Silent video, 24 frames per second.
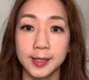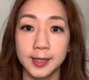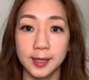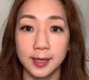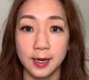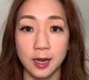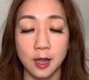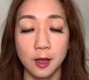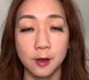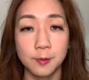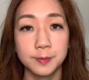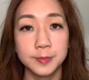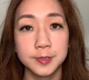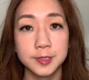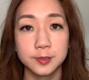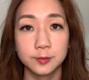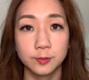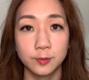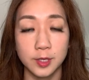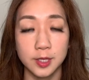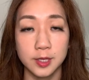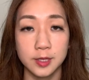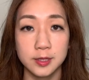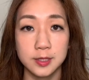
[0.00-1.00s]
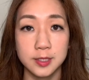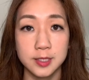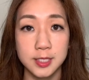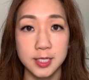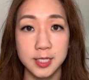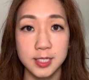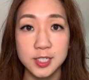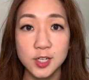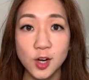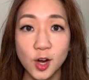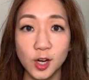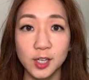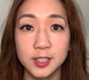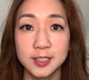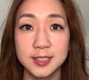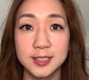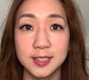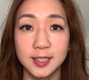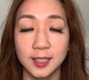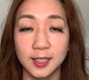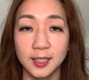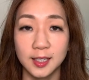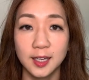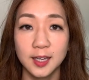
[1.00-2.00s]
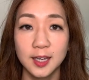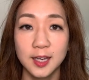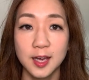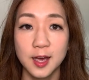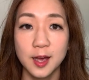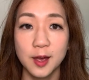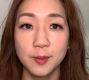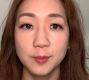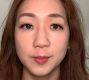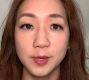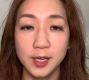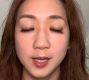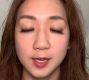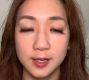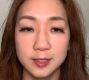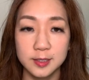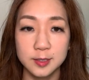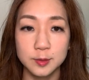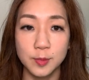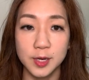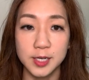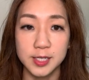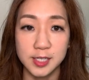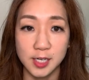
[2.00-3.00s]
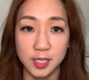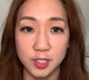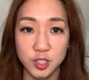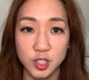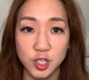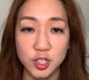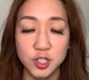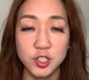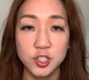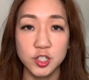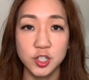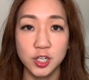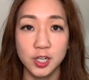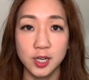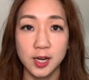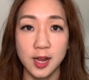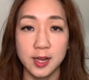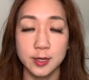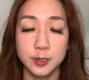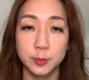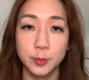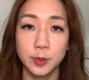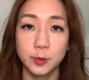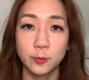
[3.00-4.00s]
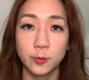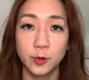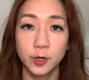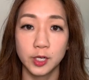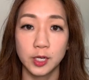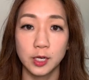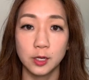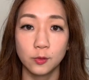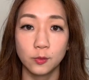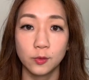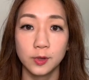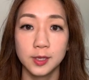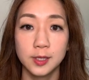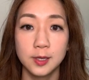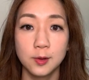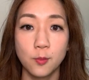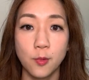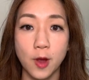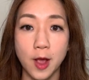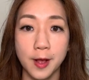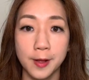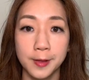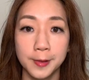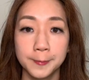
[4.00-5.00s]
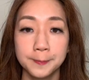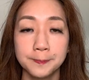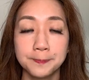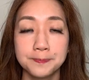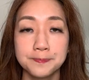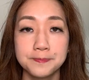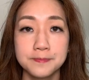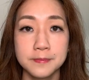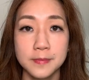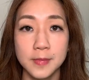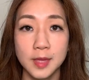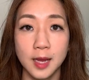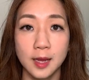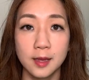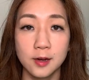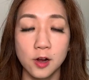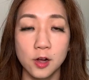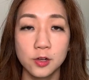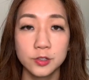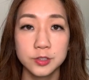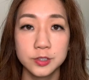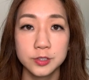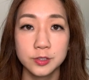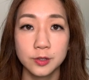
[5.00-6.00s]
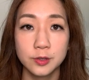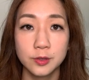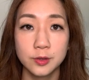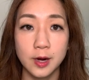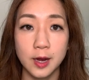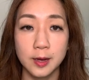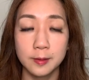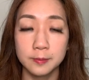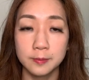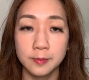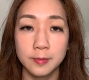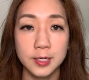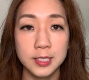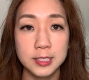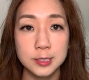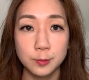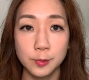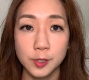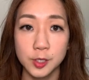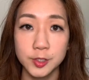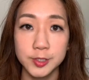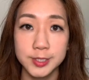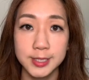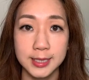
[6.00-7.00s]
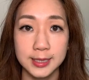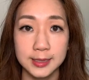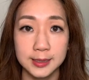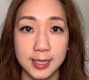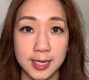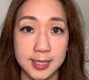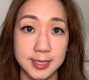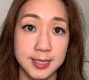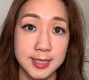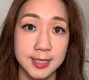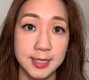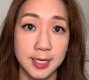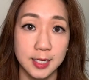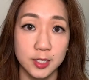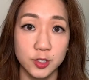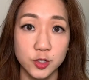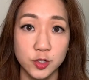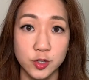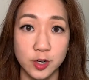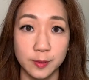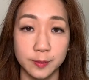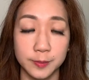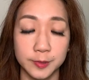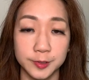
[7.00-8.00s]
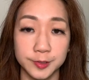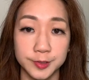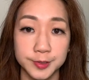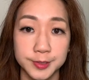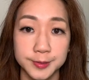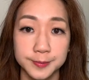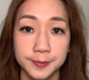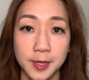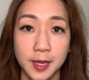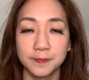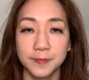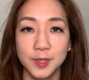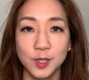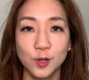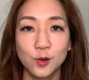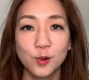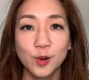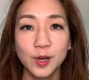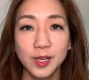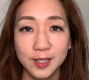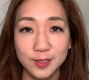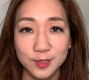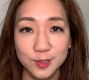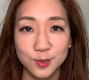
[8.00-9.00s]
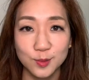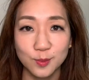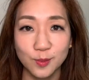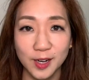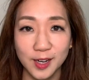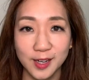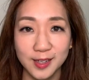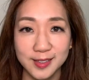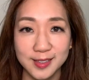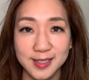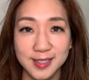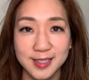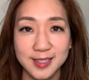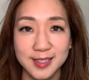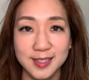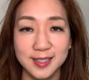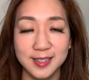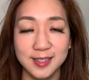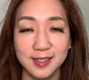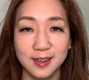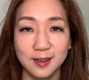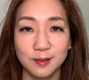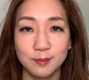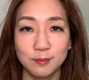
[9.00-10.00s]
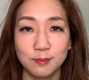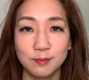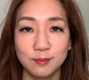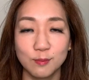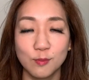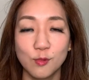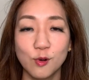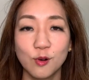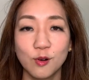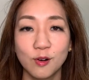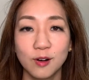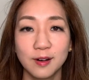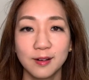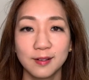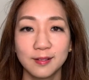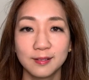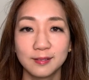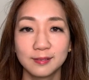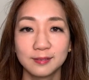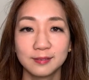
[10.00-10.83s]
it helps with detoxing because my digestion has been working really well. And also I'm experiencing less skin troubles. The quickest way to see a more